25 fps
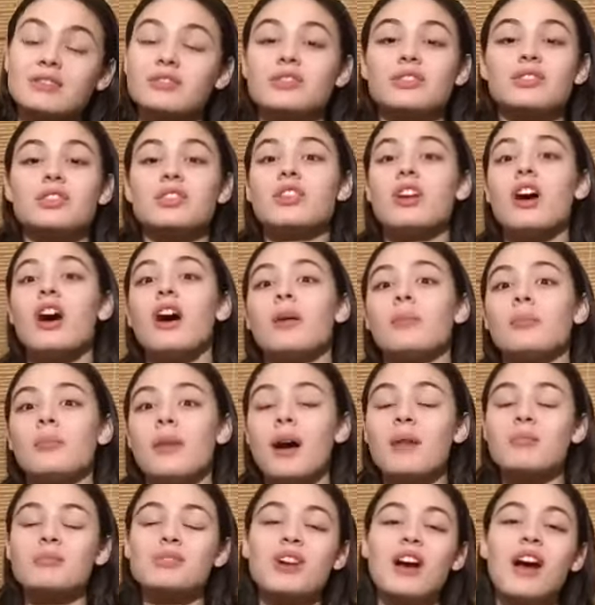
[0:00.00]
you're dumb
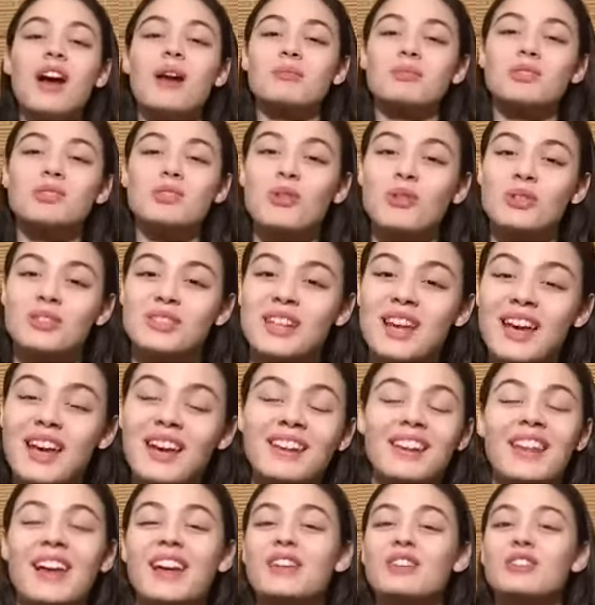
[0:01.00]
i'm sorry i'm just gonna say
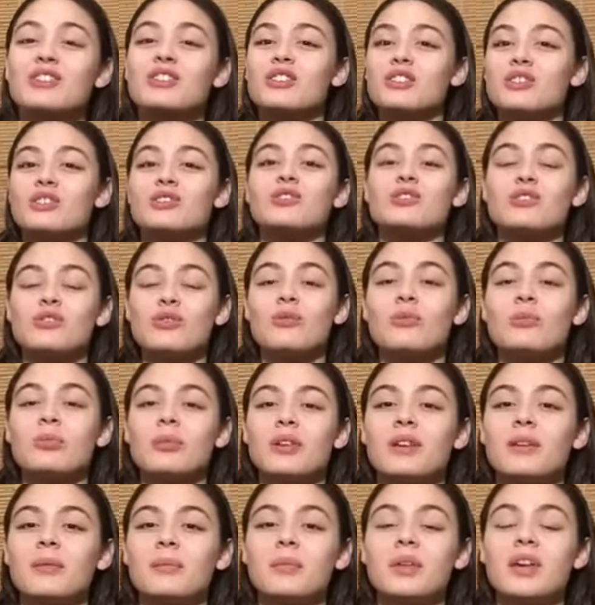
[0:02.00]
it like you're, you're
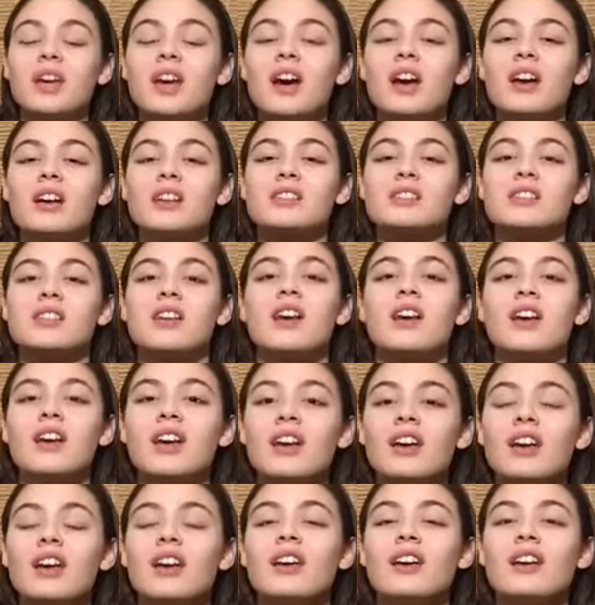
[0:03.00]
stupid because
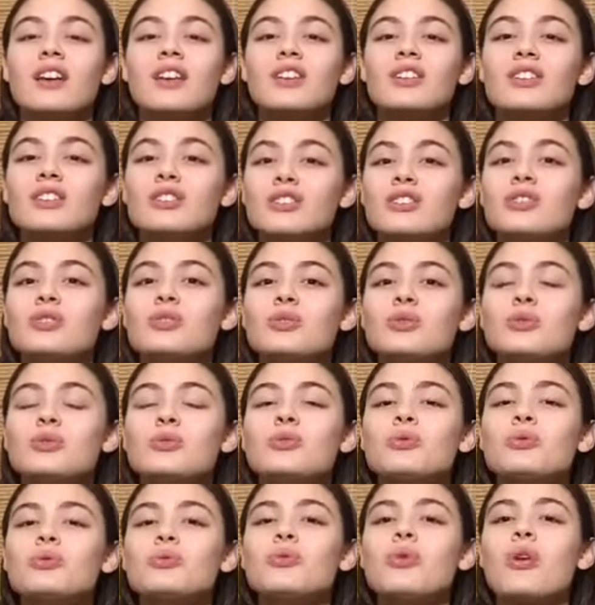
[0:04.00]

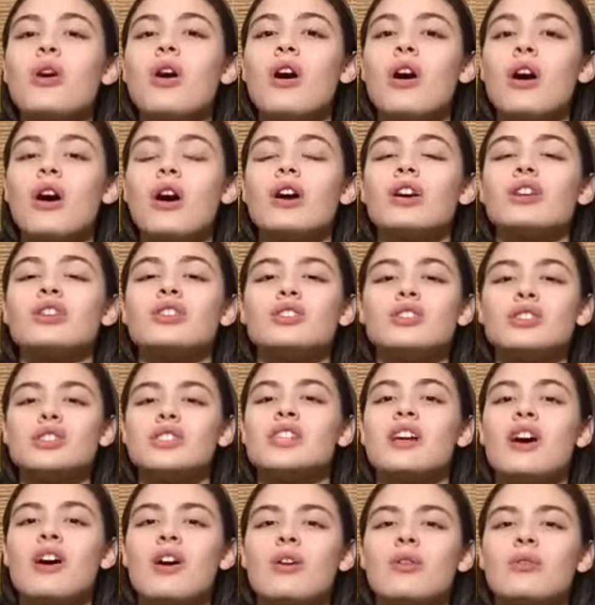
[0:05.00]
you are
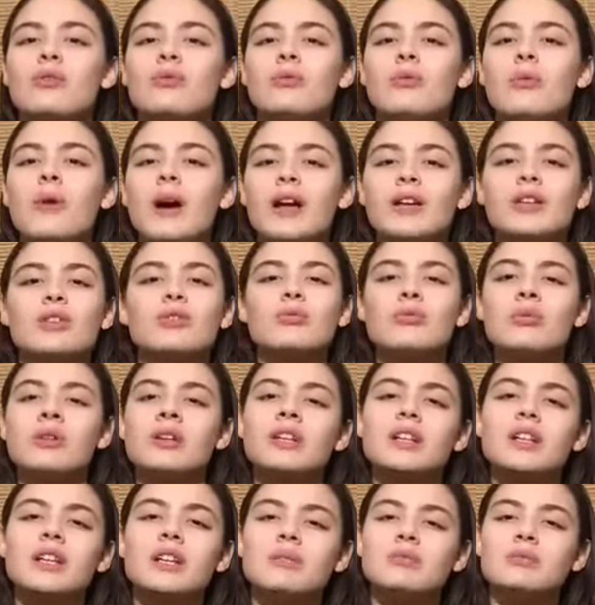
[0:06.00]
yourself why do you want
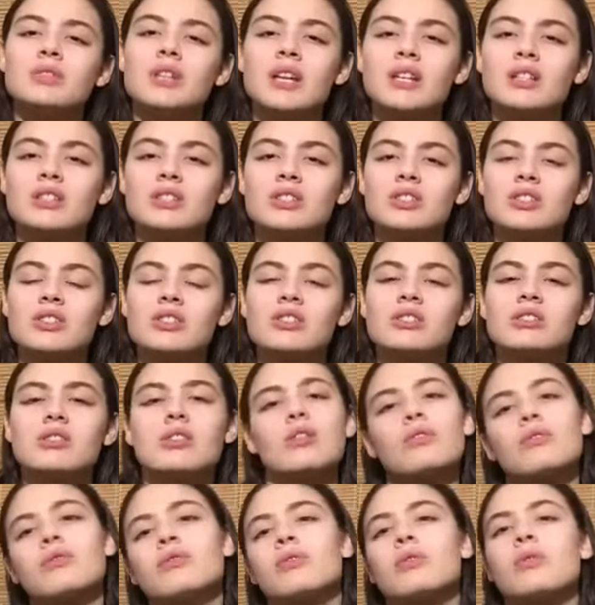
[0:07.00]
to keep changing
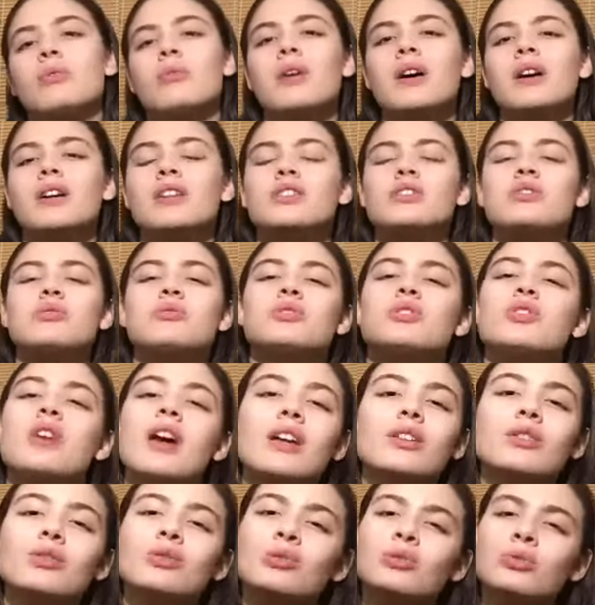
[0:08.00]
yourself for what to
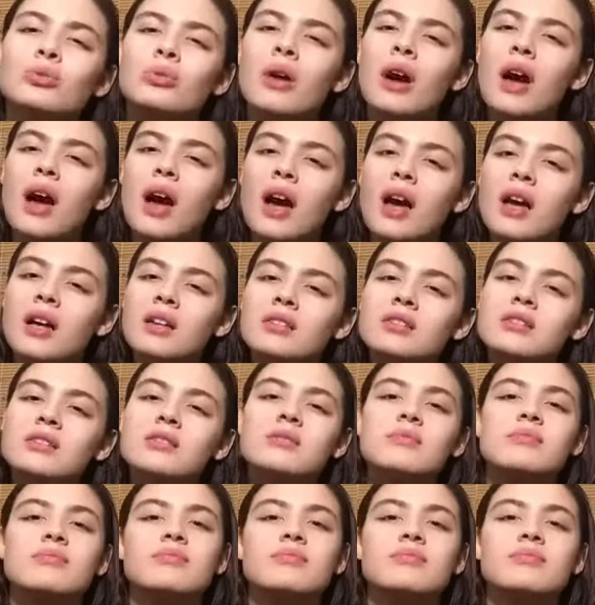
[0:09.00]
attract who guys